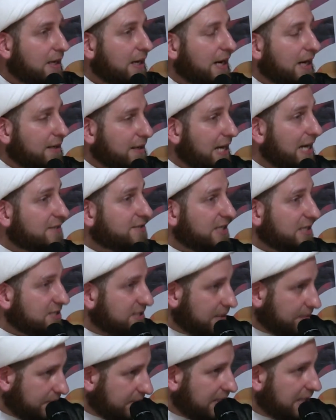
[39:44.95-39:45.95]
Allah tells
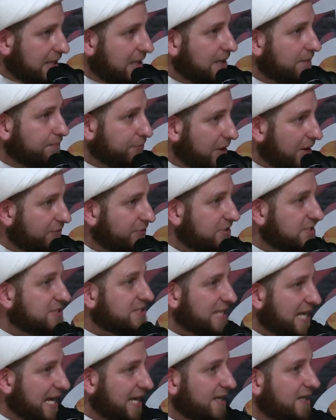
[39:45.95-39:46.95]
the Prophet,
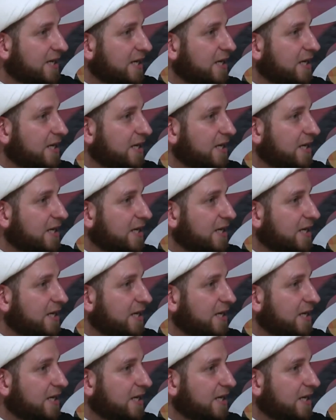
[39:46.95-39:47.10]
say